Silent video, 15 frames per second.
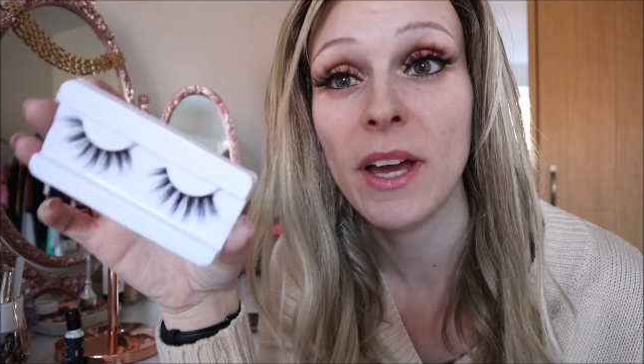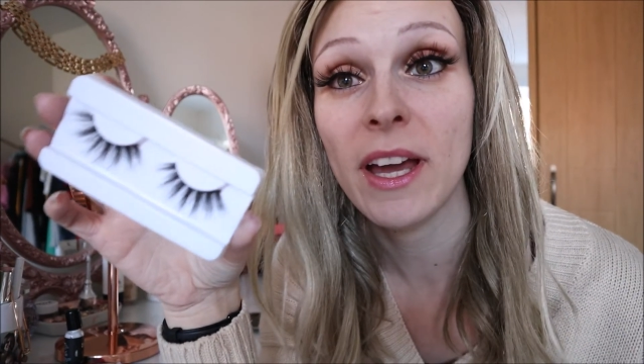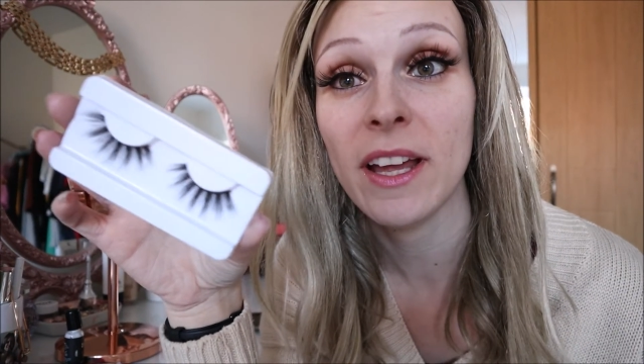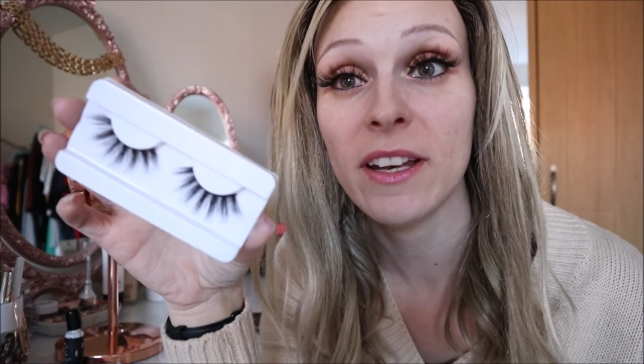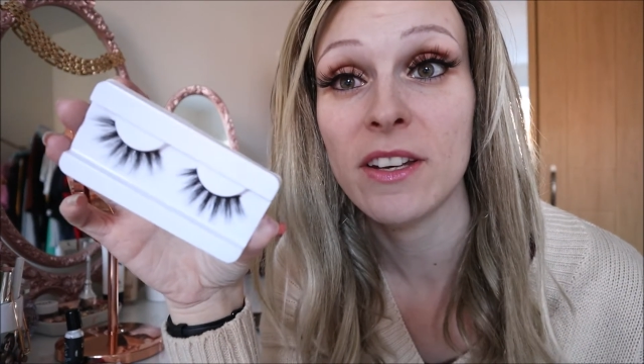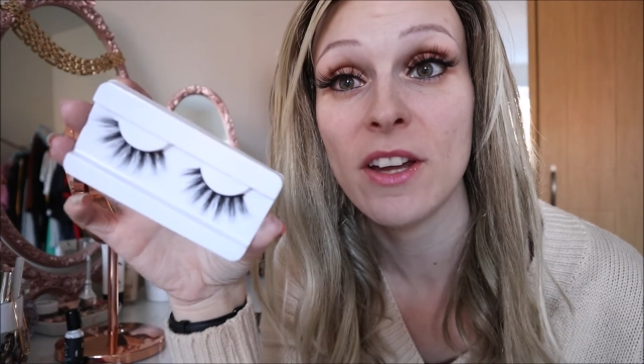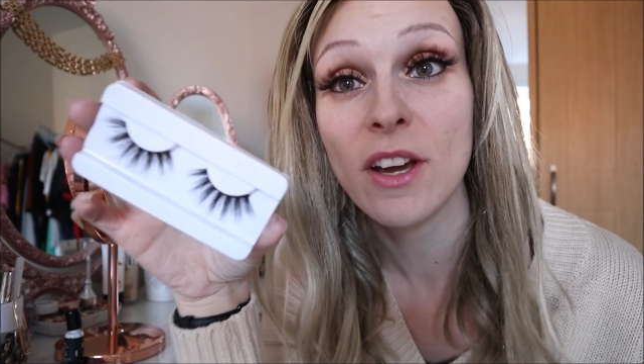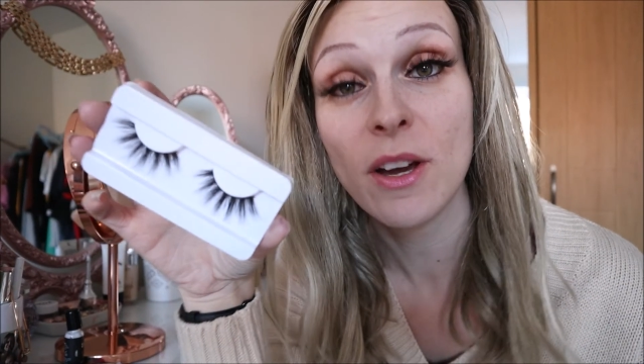
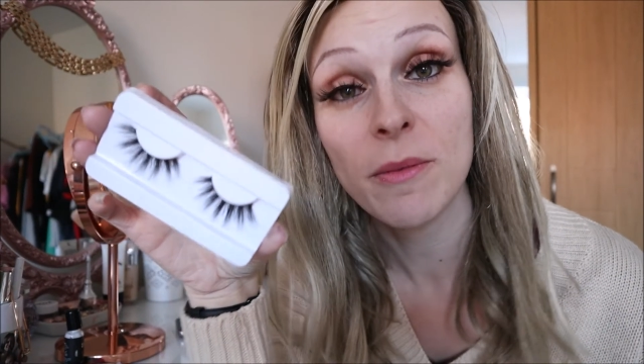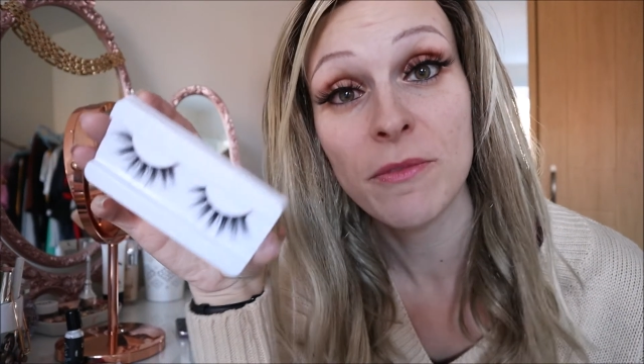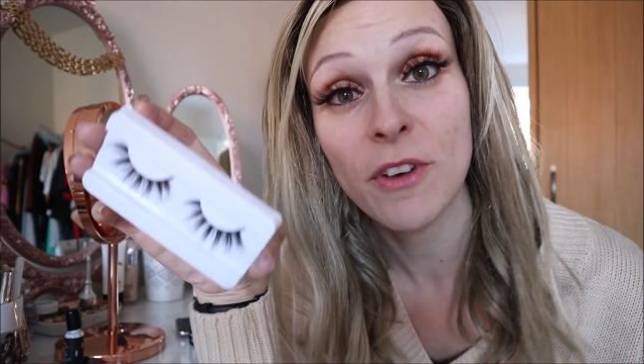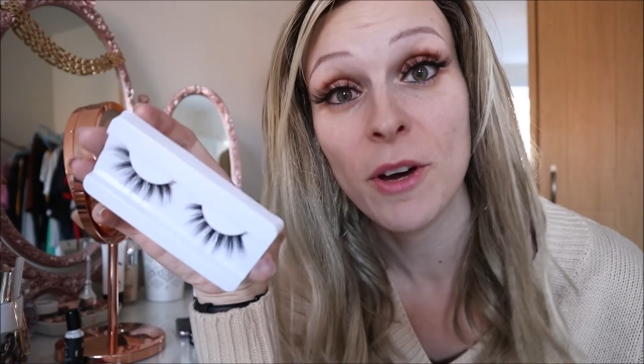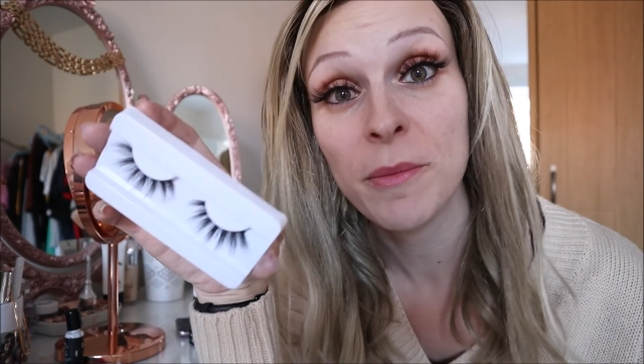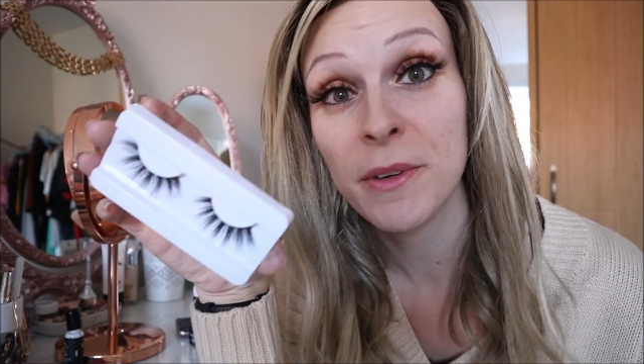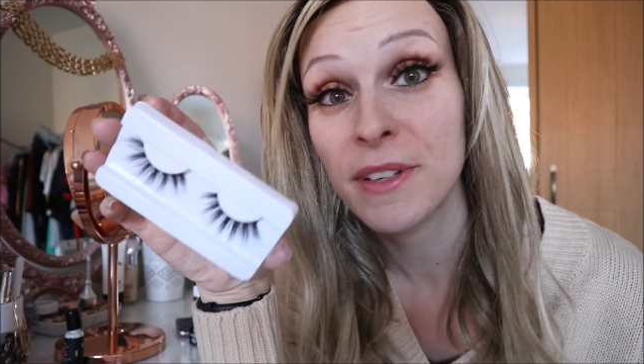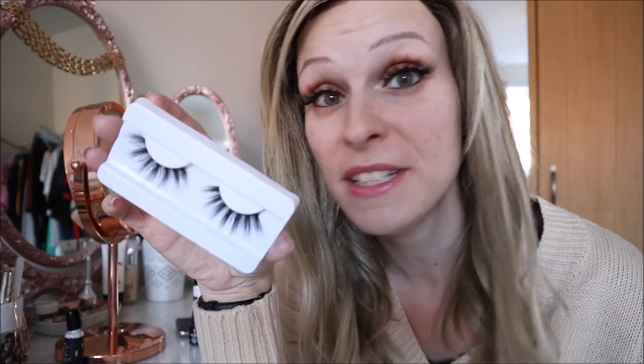and come
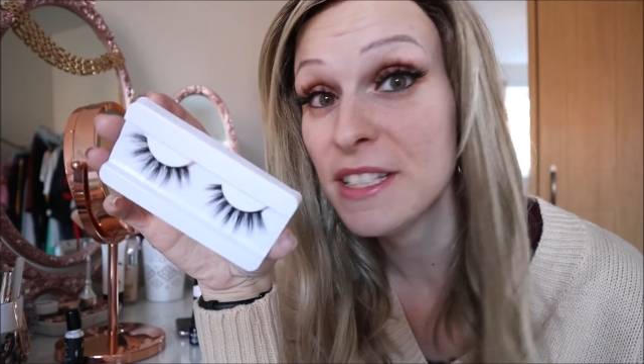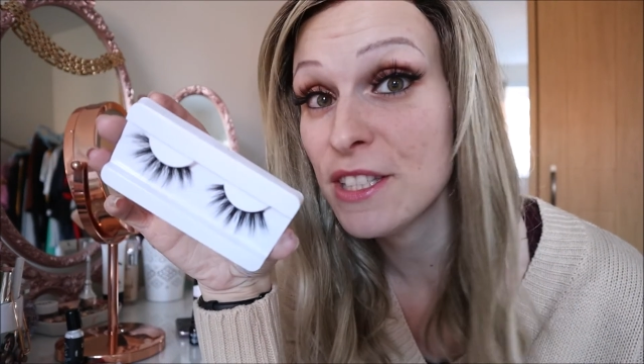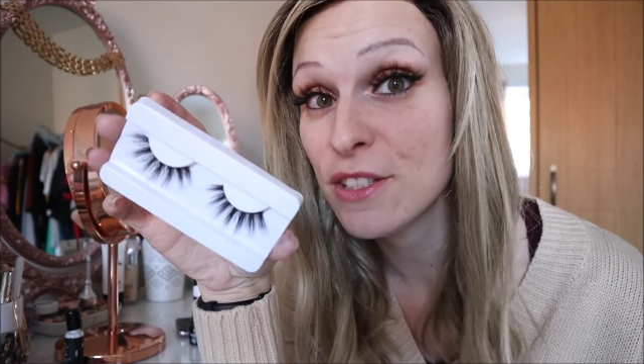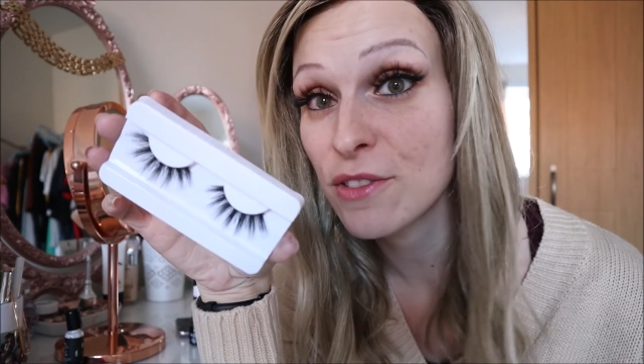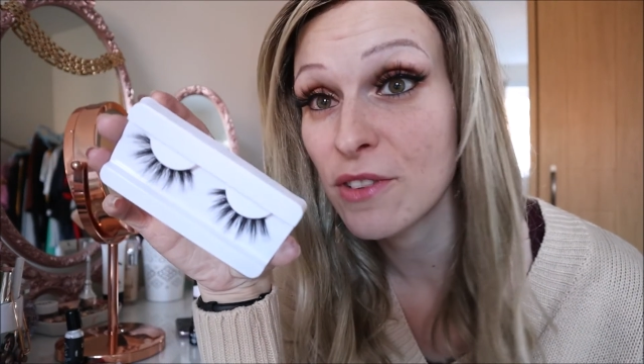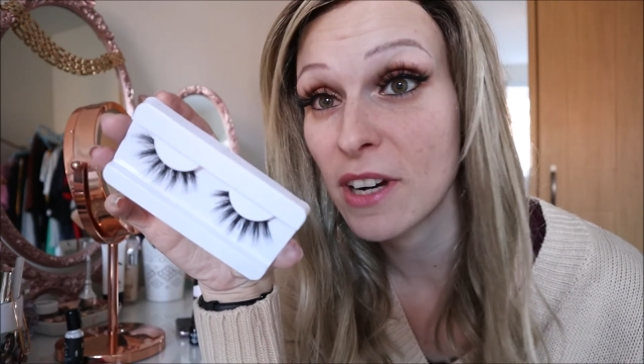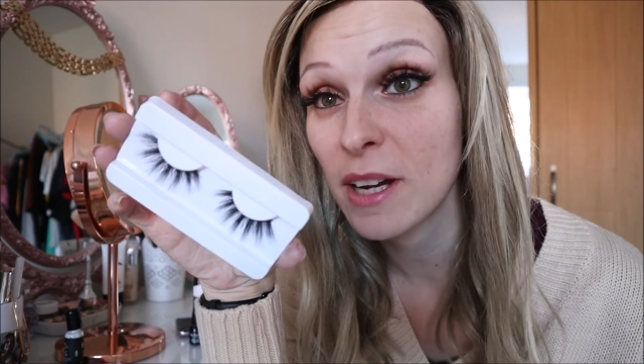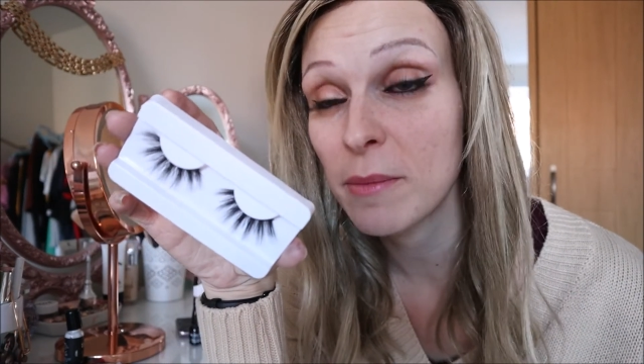find me on
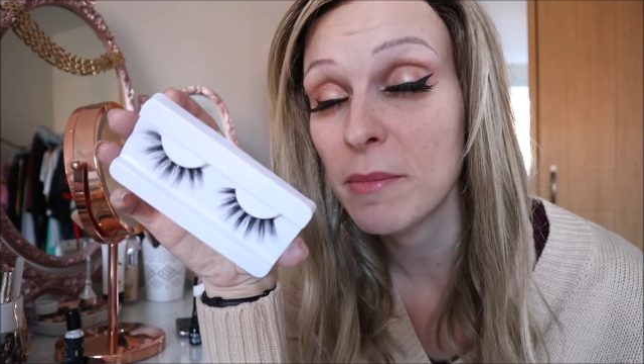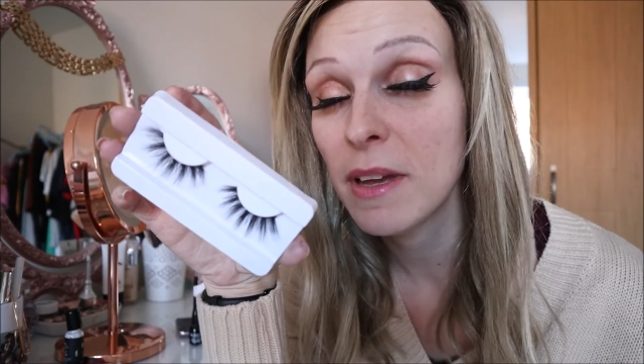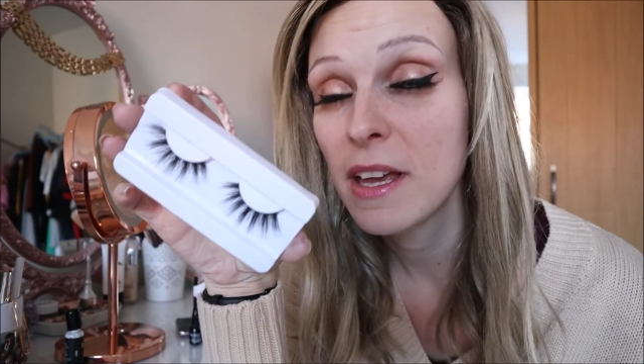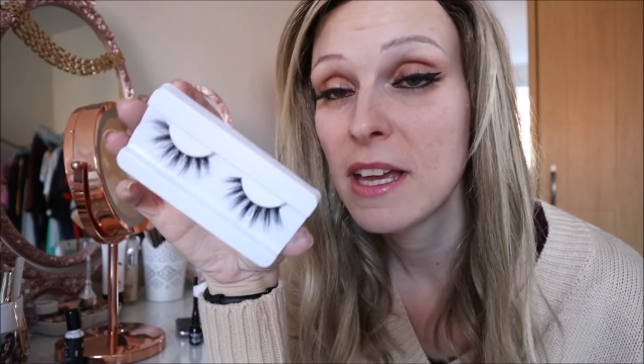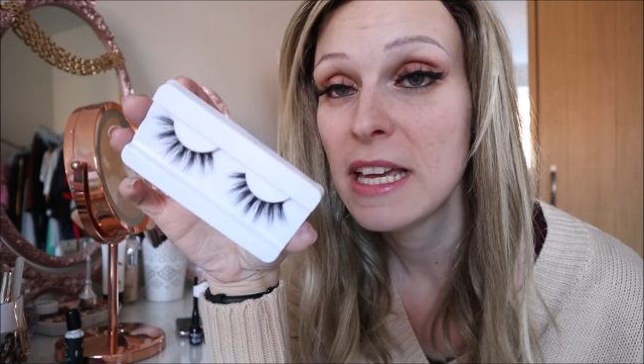Instagram